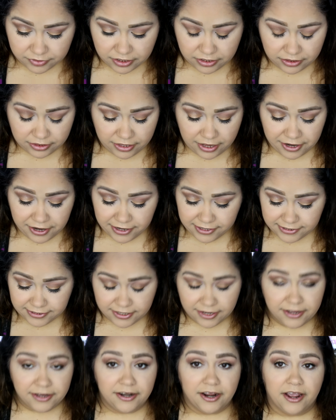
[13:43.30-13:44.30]
Like I
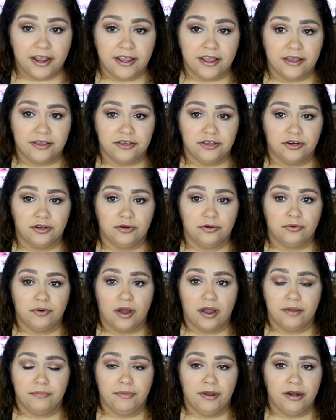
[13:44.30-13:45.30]
said,
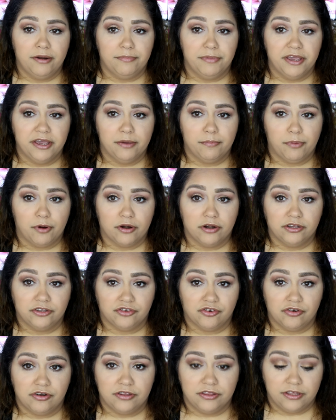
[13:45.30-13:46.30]
I'm not a makeup
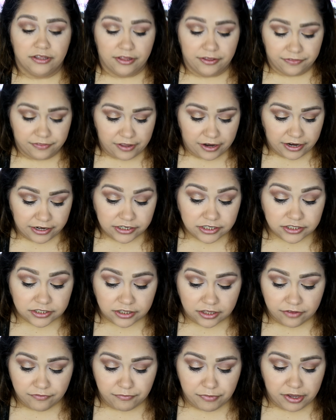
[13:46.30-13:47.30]
artist or anything like that. I just
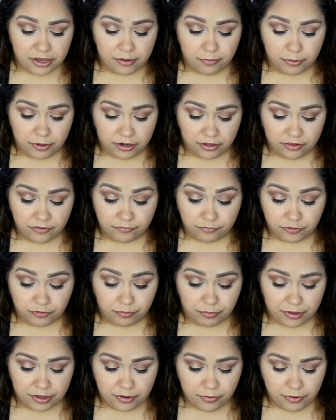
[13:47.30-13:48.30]
love makeup and I love to
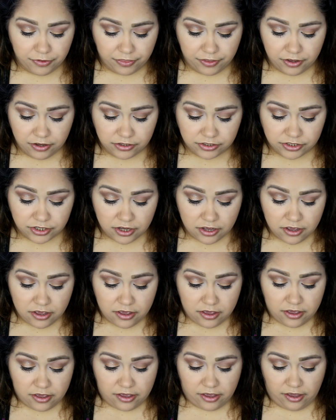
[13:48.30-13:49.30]
play with it.
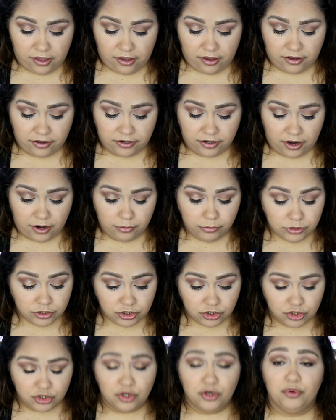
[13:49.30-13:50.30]
And I was
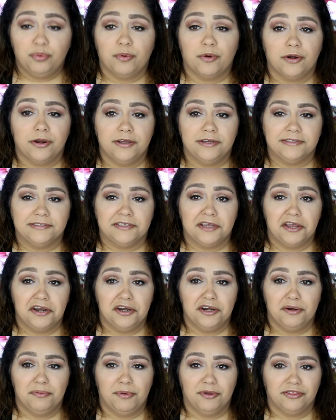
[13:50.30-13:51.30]
super
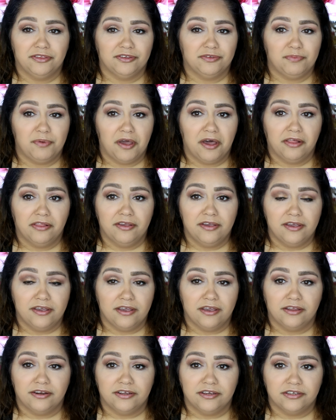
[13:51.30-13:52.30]
excited about this palette,
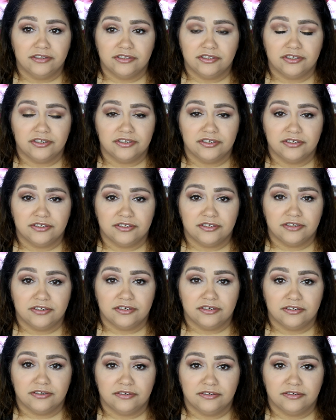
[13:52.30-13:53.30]
and it's
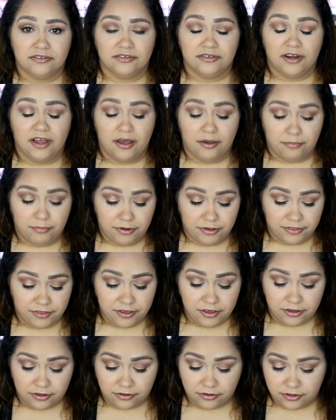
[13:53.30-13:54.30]
just not my
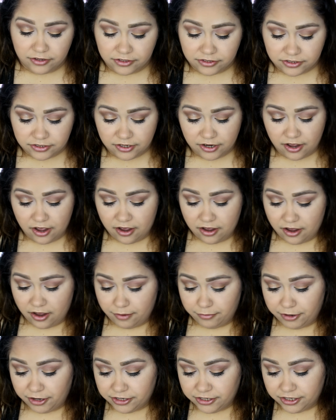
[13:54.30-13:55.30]
thing. It's not,
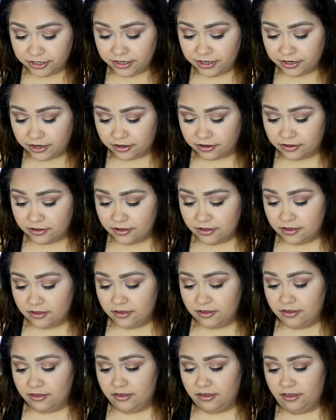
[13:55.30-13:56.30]
I'm not digging it.
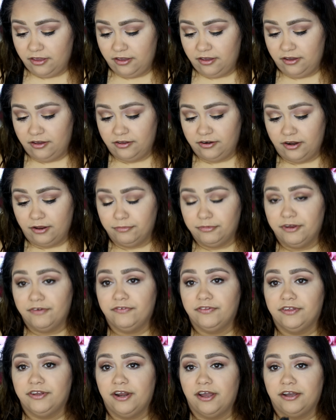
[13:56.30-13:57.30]
And I'm
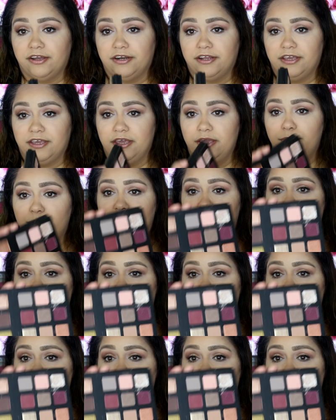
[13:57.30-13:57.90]
definitely not going to keep